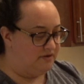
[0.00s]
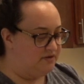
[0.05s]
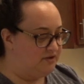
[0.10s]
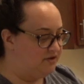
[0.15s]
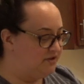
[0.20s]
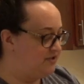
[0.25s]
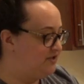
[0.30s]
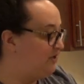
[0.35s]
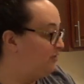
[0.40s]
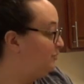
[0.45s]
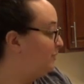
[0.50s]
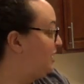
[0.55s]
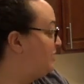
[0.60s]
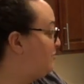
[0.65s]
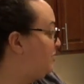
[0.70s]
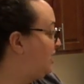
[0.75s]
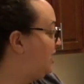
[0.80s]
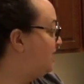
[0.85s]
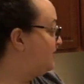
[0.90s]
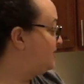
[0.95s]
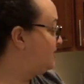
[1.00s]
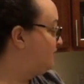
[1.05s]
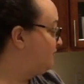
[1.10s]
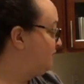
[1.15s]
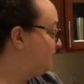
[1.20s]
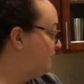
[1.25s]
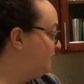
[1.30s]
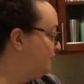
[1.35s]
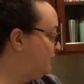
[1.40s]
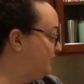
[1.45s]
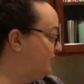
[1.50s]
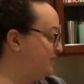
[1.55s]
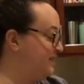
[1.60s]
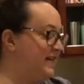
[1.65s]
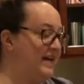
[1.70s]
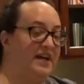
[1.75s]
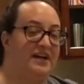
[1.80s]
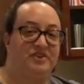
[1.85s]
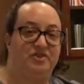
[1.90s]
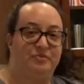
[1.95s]
So my pasta roller
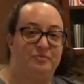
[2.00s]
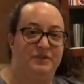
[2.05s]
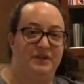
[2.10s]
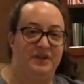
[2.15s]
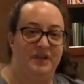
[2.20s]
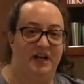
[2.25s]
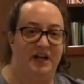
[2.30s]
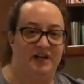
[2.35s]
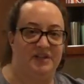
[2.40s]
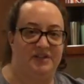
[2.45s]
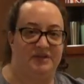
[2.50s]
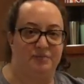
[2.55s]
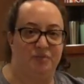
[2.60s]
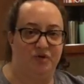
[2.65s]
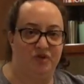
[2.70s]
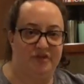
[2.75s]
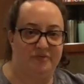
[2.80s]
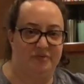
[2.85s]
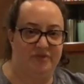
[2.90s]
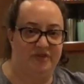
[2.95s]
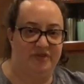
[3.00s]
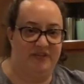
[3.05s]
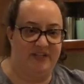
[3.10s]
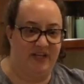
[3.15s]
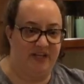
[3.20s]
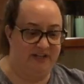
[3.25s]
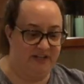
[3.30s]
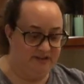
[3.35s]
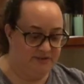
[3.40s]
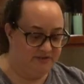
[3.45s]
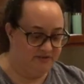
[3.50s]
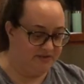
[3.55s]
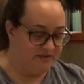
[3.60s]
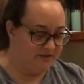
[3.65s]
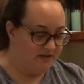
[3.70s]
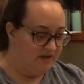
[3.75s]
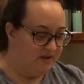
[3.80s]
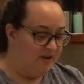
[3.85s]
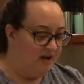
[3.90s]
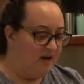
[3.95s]
attachment has multiple settings.